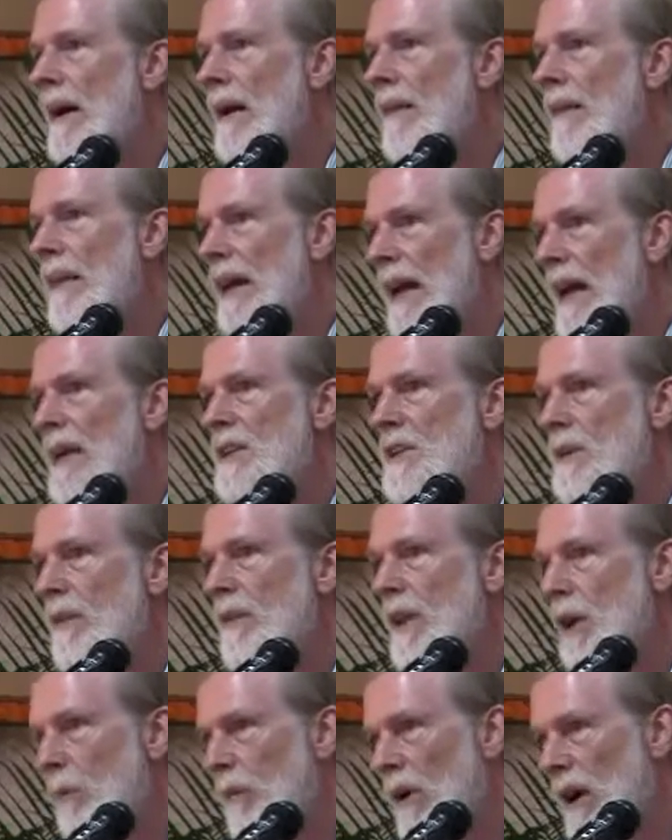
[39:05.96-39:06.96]
in the age
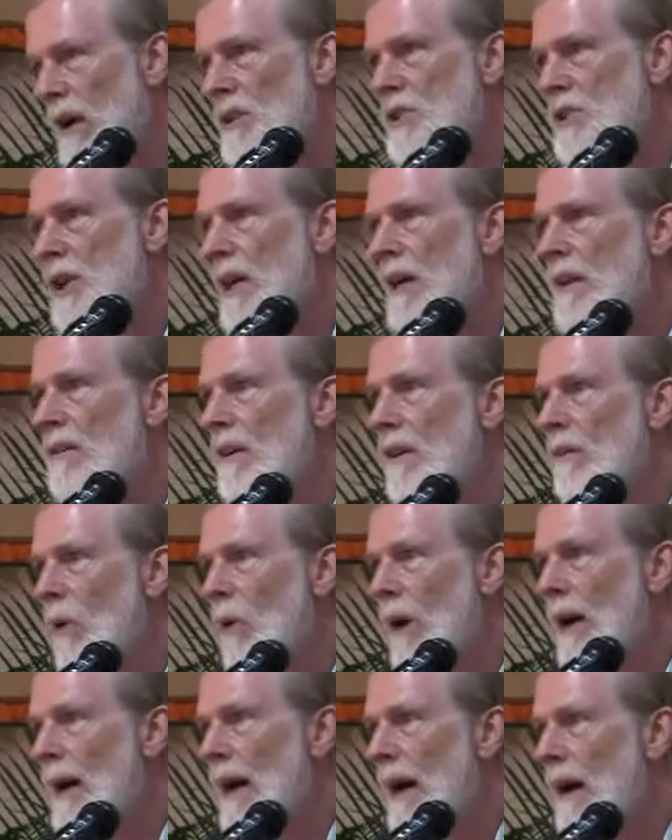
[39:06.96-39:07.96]
of the Upanishads
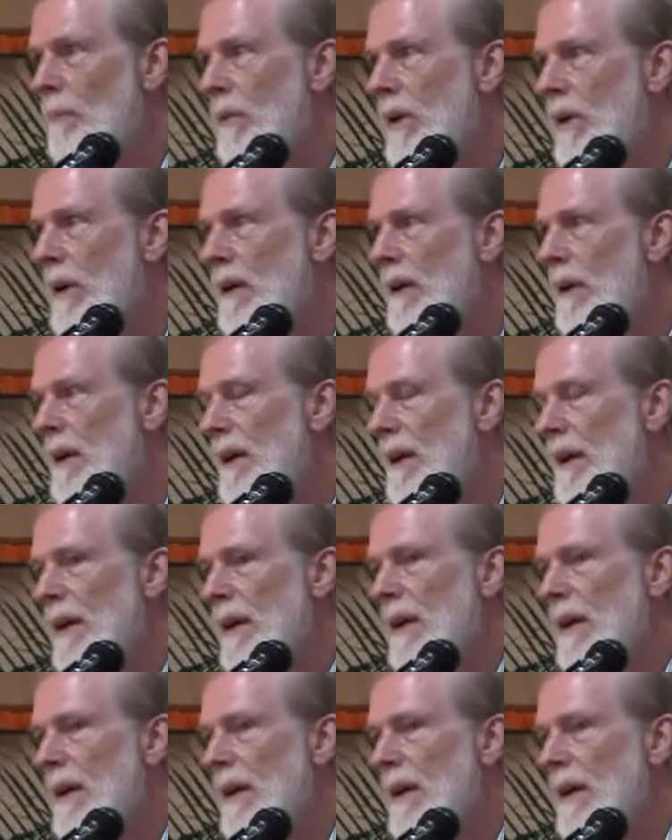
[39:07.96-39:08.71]
and what happened